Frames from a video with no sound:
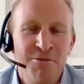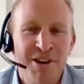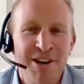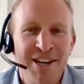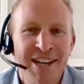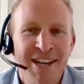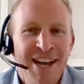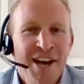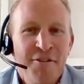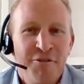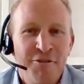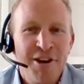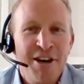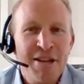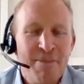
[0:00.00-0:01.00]
We're a really
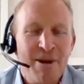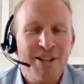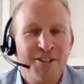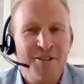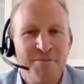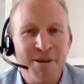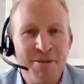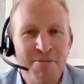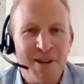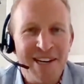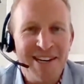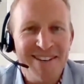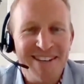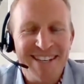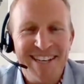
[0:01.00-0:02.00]
friendly bunch of people
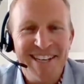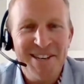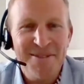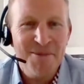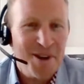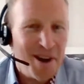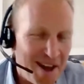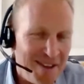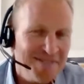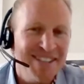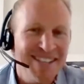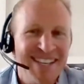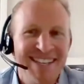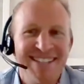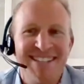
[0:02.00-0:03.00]
here at Key, and we'd
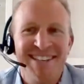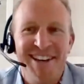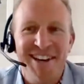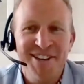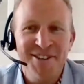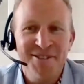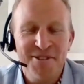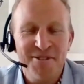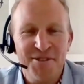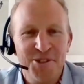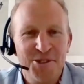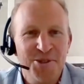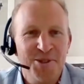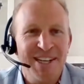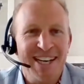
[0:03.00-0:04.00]
love to get to know you if
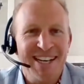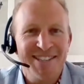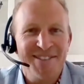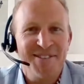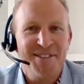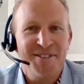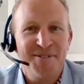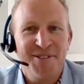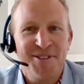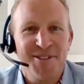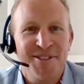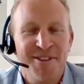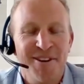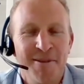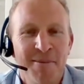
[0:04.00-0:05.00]
you're joining us for the
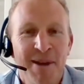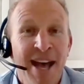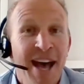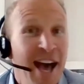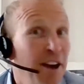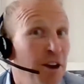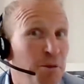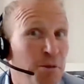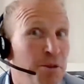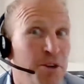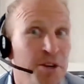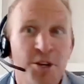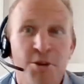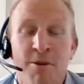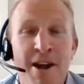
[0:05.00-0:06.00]
first time. And look, we've
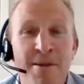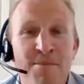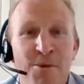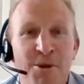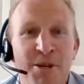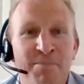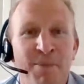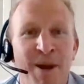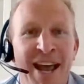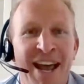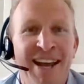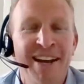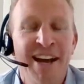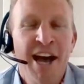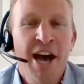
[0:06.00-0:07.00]
got a great morning
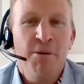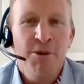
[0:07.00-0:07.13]
planned.